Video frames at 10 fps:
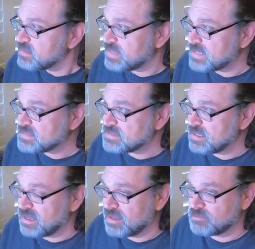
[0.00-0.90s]
that's
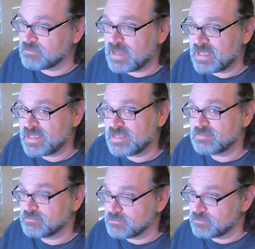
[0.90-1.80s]
my
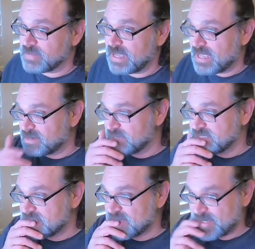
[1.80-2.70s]

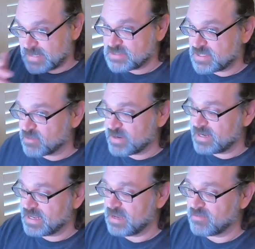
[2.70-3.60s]
animation in a nutshell
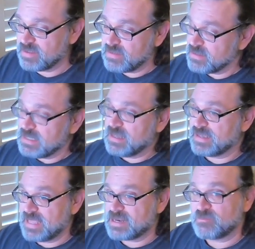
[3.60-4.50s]
right now.
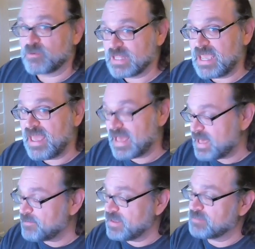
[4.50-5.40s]
Again, I'm really
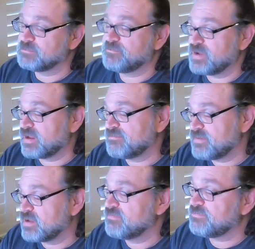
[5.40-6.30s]
happy. I'm very,
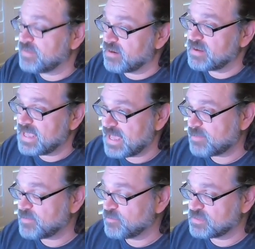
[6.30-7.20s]
very, very
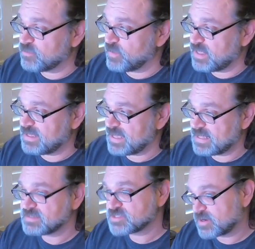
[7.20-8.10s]
happy with the way the
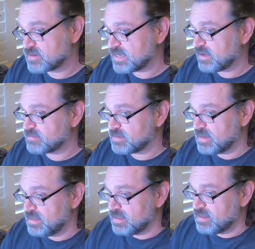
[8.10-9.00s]
end turned out
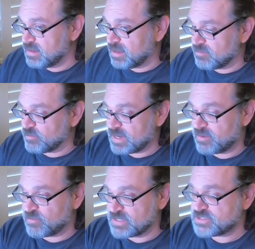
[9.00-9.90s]
when
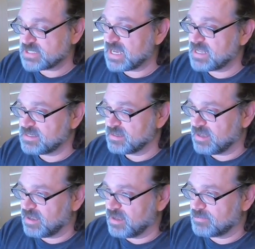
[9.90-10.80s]
I reshot
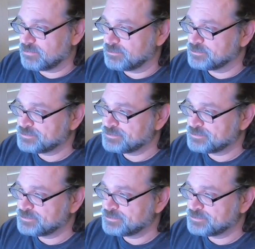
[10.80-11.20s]
the